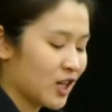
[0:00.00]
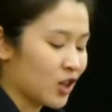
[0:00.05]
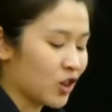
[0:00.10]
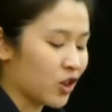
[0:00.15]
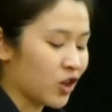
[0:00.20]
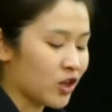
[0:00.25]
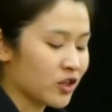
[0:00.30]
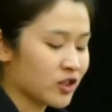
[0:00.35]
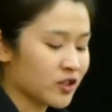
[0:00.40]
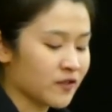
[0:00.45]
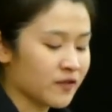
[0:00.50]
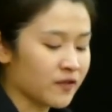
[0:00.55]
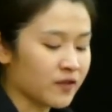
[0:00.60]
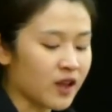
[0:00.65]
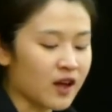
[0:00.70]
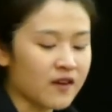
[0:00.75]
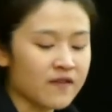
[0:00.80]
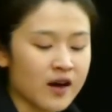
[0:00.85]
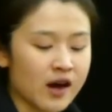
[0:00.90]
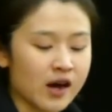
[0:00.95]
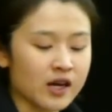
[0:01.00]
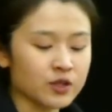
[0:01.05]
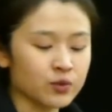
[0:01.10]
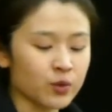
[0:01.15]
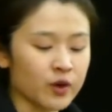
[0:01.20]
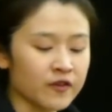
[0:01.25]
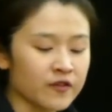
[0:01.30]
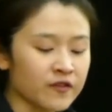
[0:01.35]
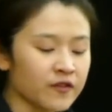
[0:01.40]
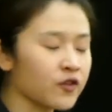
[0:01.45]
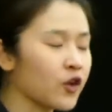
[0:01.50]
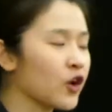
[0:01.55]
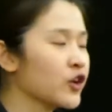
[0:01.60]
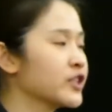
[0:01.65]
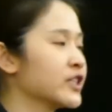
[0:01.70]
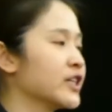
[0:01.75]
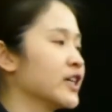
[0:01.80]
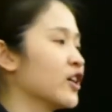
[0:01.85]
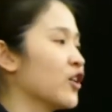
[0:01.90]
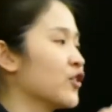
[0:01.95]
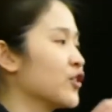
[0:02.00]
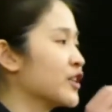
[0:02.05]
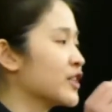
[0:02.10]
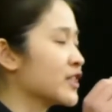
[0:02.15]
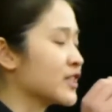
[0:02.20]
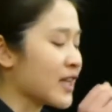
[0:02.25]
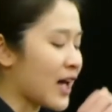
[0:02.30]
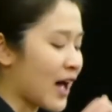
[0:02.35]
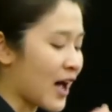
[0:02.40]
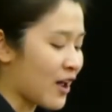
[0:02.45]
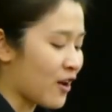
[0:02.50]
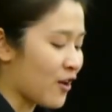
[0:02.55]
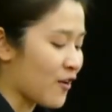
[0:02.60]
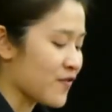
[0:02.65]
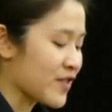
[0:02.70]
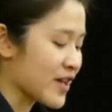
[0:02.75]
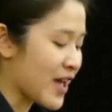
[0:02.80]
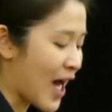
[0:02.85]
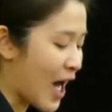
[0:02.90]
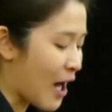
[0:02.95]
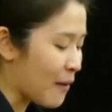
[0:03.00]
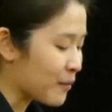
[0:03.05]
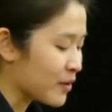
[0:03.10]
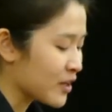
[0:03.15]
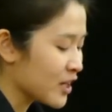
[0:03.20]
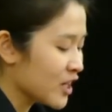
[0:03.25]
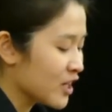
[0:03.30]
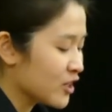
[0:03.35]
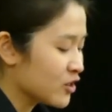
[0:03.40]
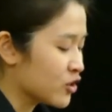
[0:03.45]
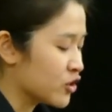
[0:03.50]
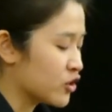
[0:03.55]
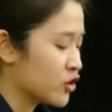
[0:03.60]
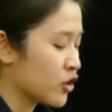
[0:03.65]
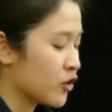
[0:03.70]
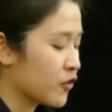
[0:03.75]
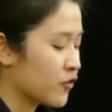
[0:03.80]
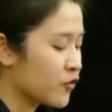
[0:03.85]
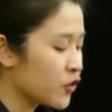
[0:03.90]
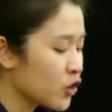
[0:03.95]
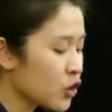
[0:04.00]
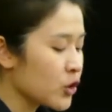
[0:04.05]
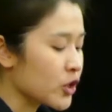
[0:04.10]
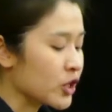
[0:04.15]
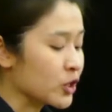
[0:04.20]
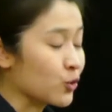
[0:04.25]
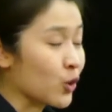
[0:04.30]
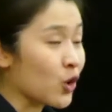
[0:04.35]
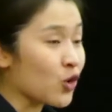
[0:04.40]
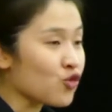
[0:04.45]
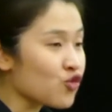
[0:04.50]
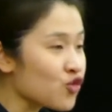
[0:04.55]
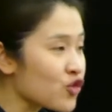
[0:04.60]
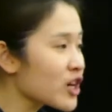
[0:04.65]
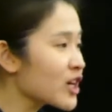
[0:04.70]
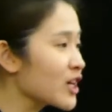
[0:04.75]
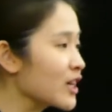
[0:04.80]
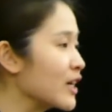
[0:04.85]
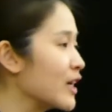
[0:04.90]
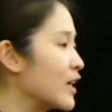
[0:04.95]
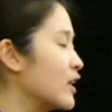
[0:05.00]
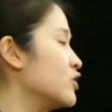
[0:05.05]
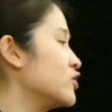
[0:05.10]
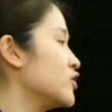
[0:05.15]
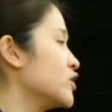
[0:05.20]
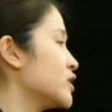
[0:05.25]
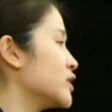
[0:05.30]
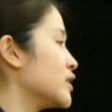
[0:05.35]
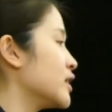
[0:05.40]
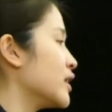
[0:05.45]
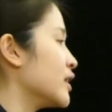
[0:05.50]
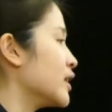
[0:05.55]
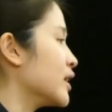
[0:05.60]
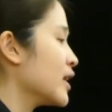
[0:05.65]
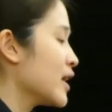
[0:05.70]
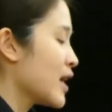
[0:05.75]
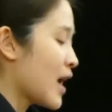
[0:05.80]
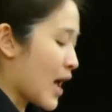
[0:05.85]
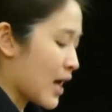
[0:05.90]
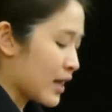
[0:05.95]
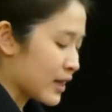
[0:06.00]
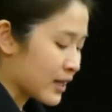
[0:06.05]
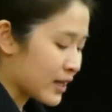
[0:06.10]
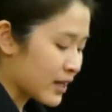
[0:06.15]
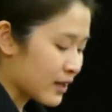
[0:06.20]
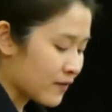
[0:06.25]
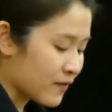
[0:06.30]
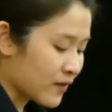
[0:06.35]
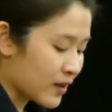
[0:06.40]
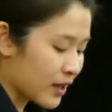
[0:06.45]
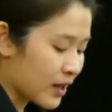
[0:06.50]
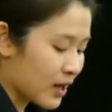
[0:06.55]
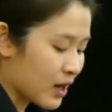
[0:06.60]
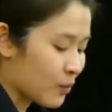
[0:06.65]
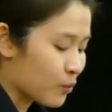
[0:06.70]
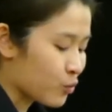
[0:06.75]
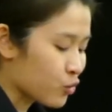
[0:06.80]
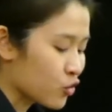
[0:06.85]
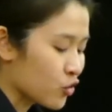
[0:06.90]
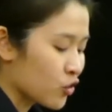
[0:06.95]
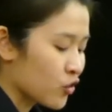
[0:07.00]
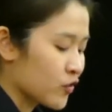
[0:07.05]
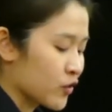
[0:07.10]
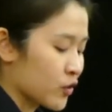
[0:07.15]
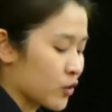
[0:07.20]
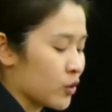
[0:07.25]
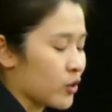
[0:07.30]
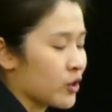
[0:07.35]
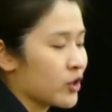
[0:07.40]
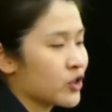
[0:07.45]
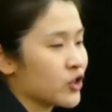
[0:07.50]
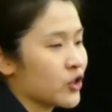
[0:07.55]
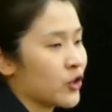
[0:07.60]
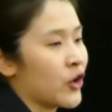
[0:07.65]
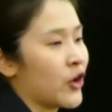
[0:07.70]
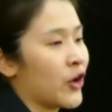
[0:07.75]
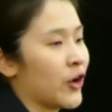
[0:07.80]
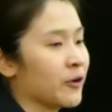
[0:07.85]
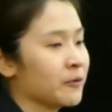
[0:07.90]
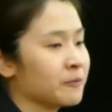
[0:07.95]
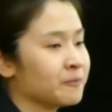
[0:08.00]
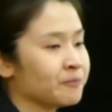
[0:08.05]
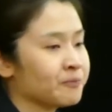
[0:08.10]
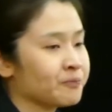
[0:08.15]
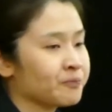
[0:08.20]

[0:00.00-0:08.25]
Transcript: Lots of love hearts were floating on the side of the app to show viewers were really interested and giving approval to her.